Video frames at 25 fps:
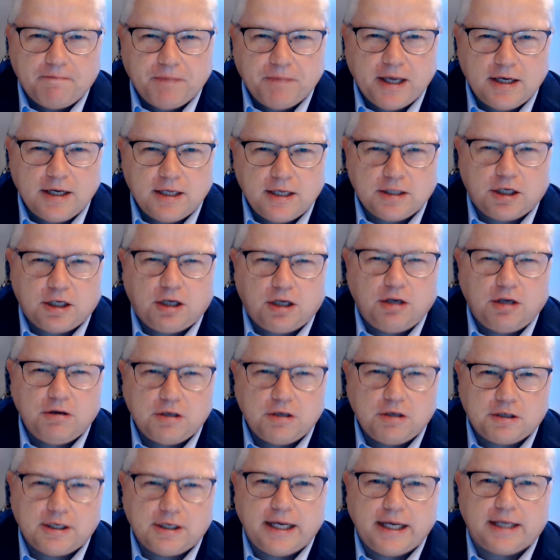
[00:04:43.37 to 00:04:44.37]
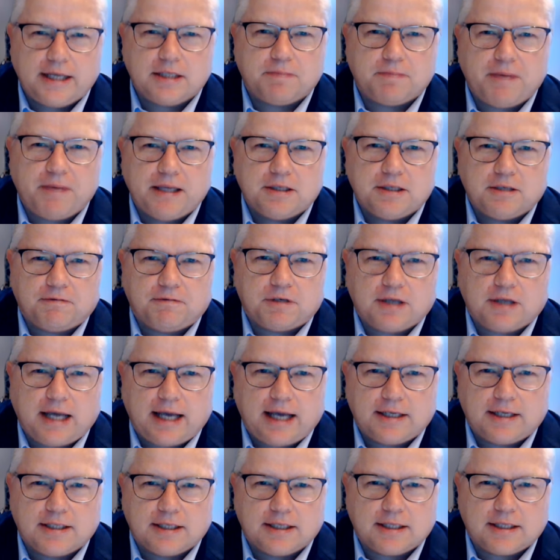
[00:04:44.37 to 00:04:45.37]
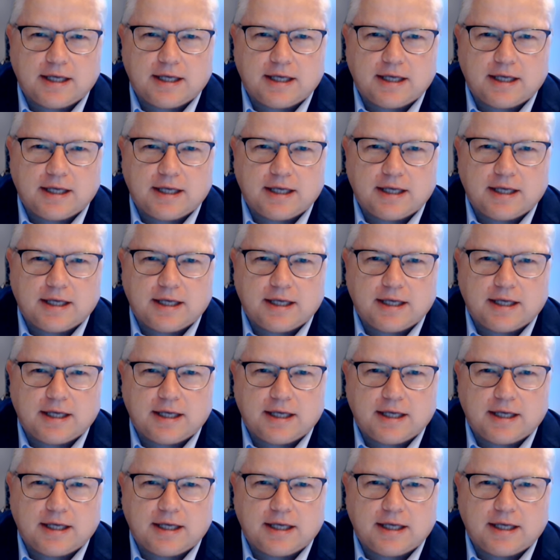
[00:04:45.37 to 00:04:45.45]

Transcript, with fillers: it is hugely expensive to access